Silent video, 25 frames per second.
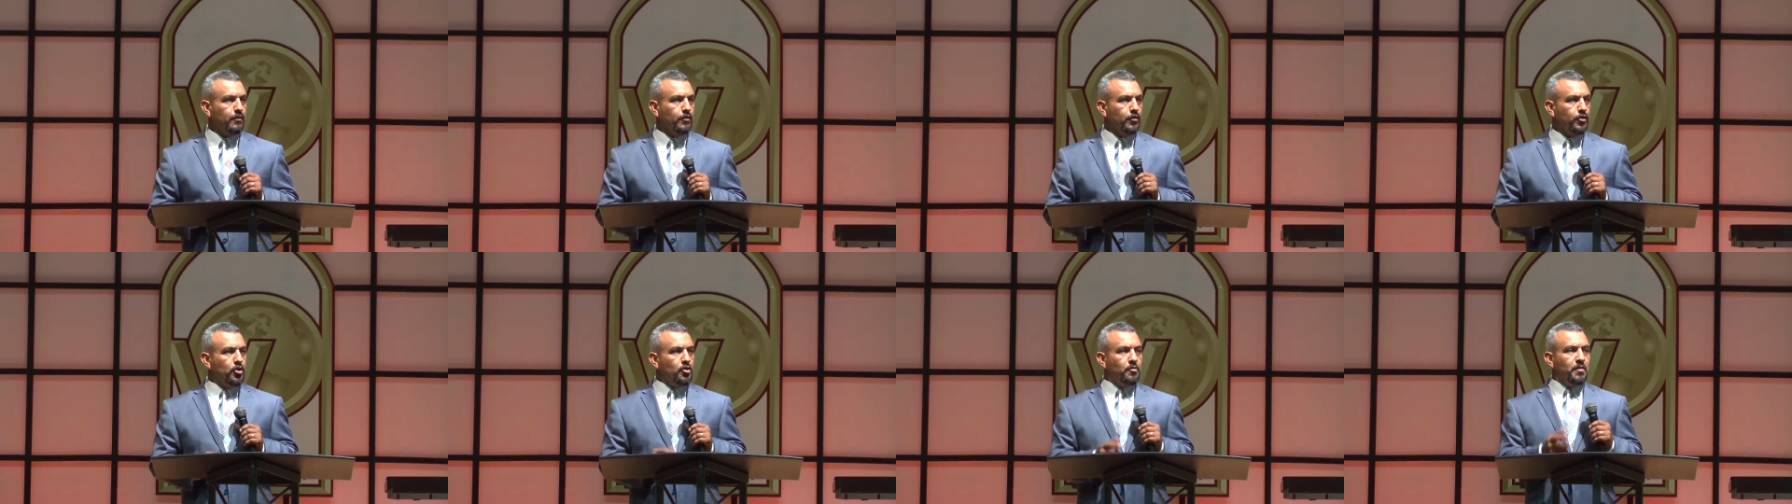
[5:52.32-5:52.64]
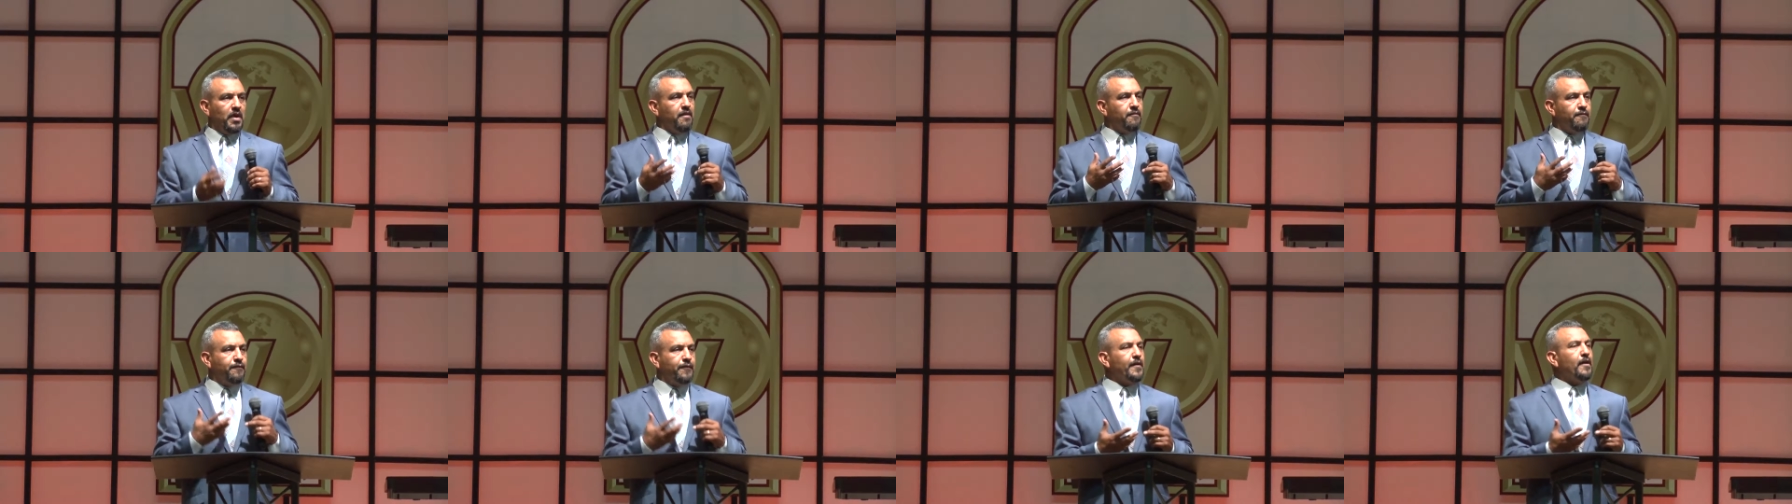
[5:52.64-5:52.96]
You
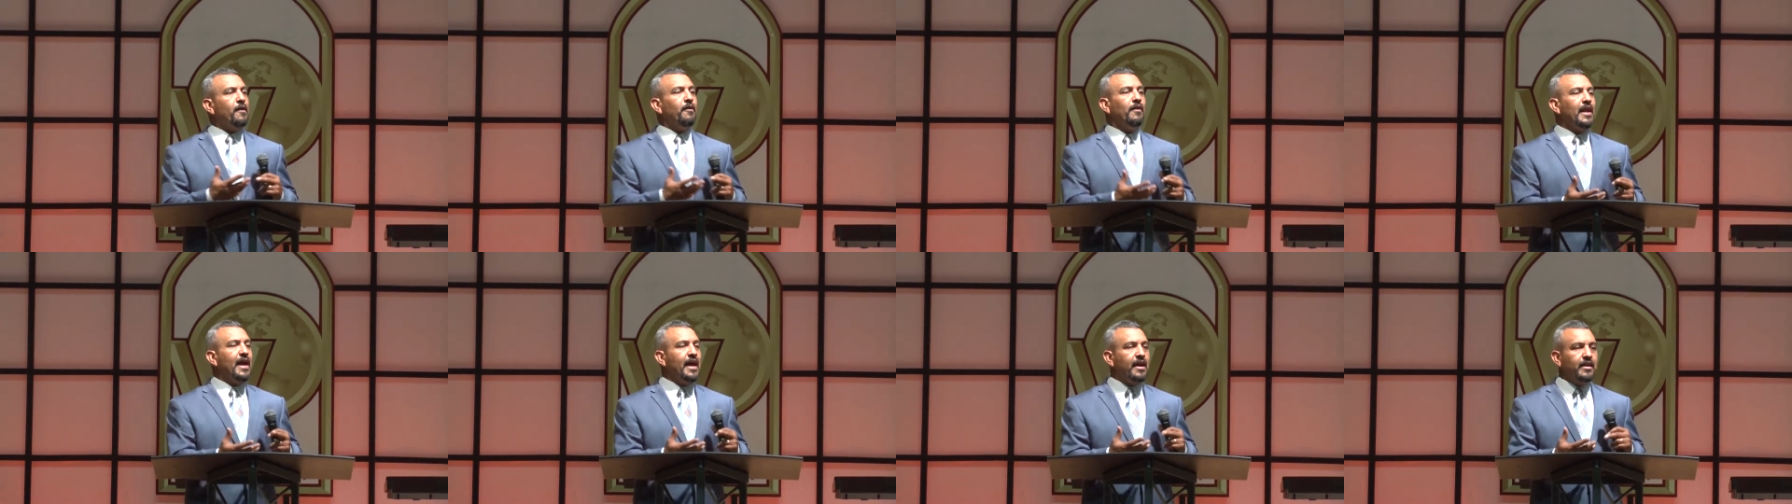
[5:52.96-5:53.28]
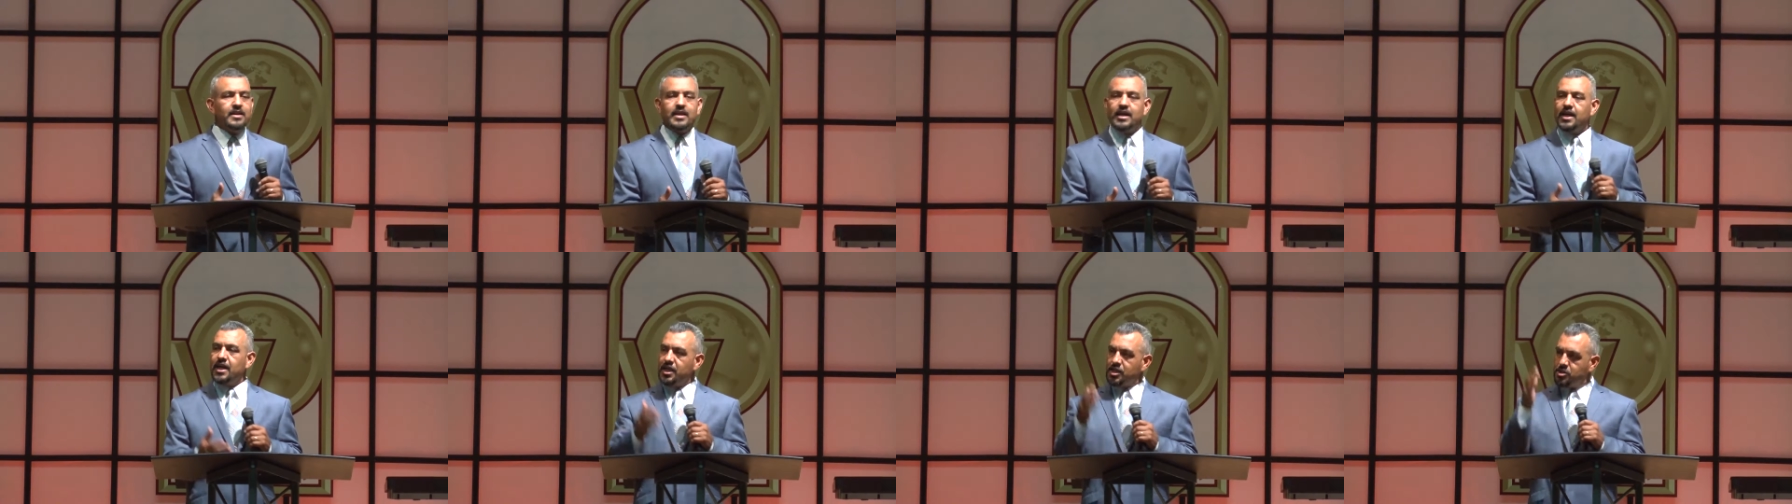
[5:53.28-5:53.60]
may feel
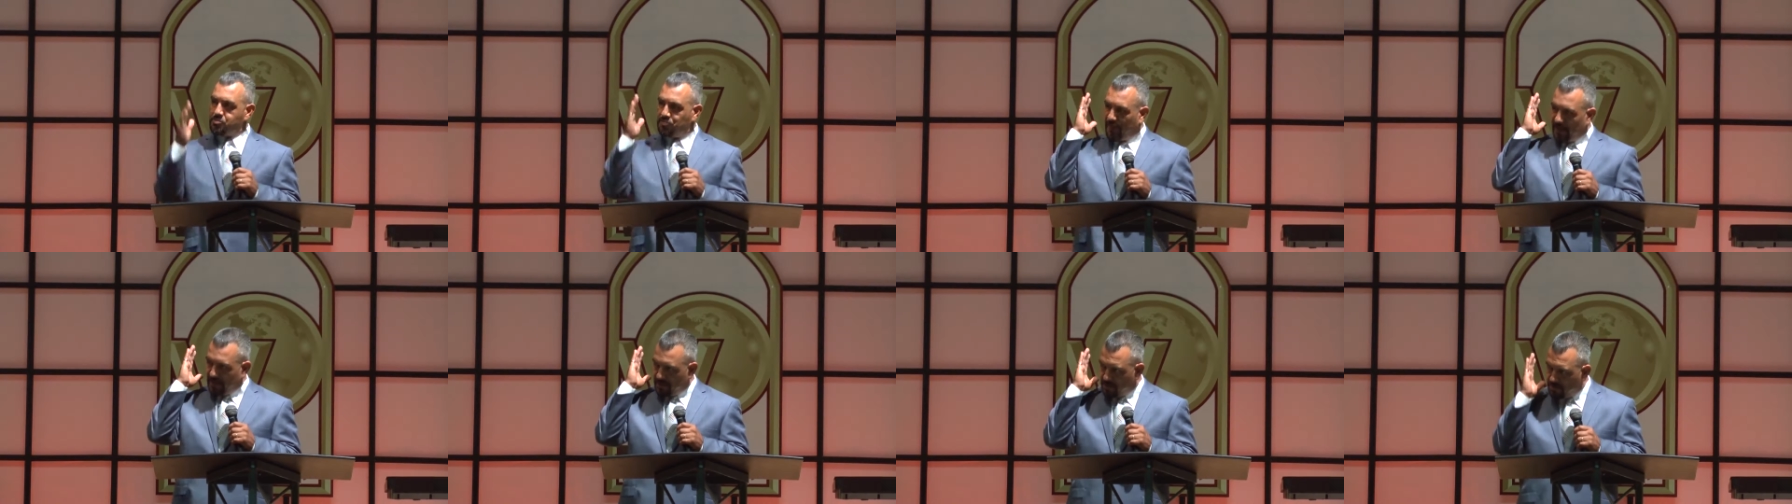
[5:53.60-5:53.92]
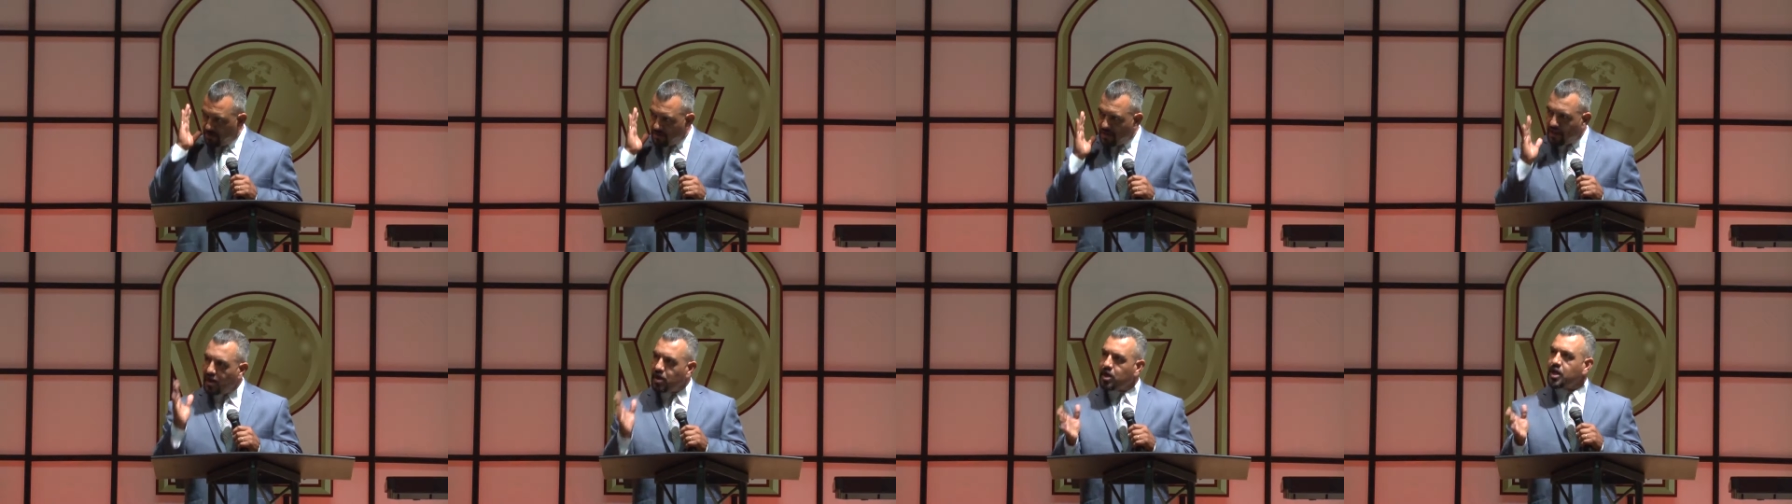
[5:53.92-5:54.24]
like this, but
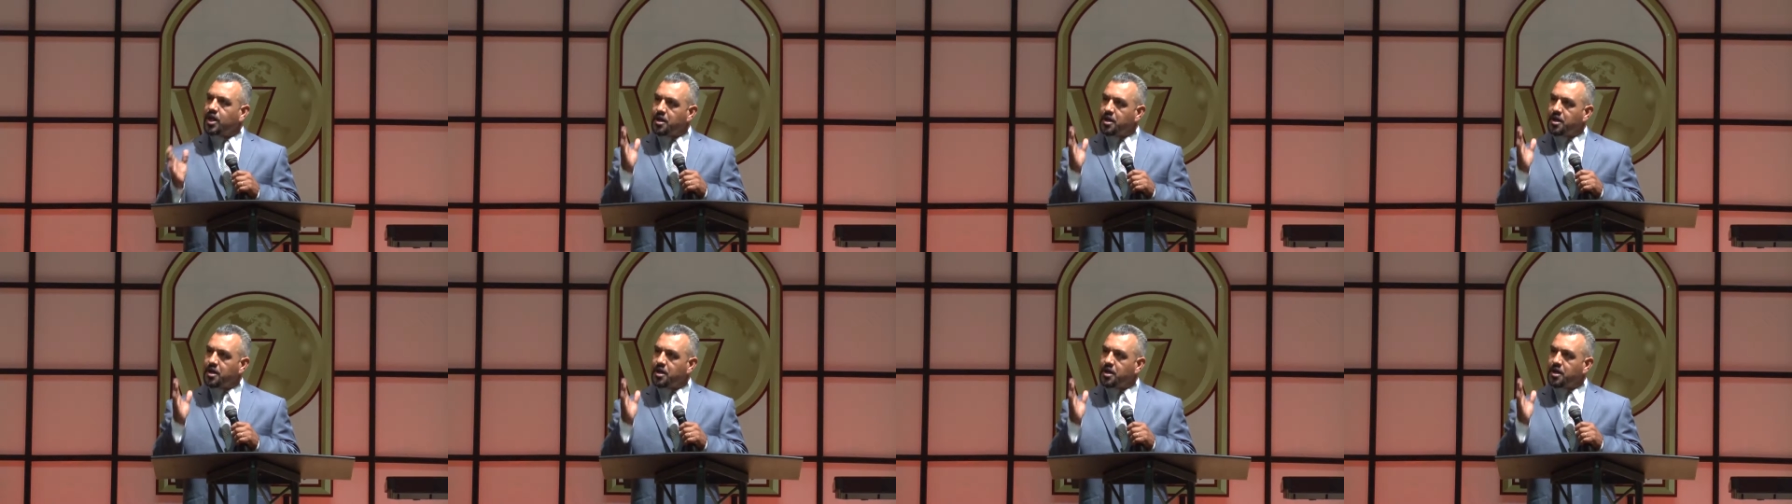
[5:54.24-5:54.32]
you